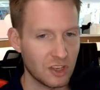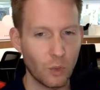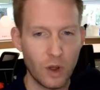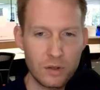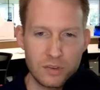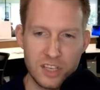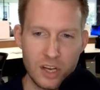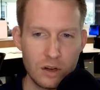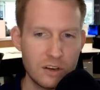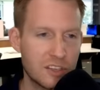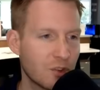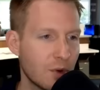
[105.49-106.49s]
And what you see on
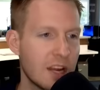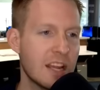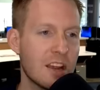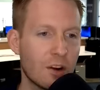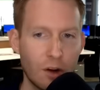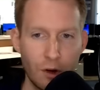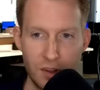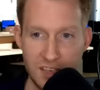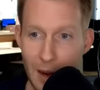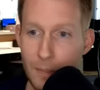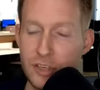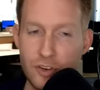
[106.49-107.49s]
your screen here are the
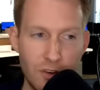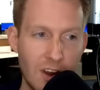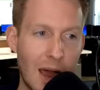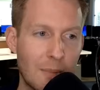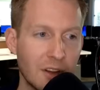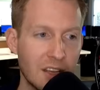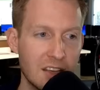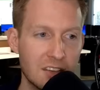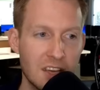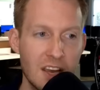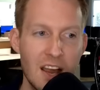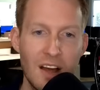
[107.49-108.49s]
temperature anomalies
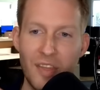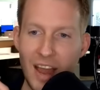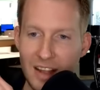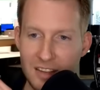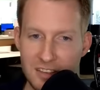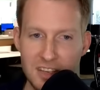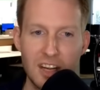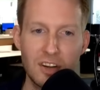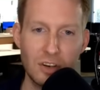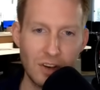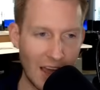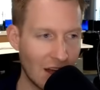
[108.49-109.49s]
that
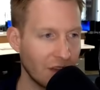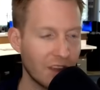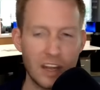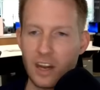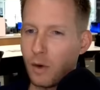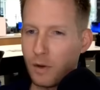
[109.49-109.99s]
signal El Nino.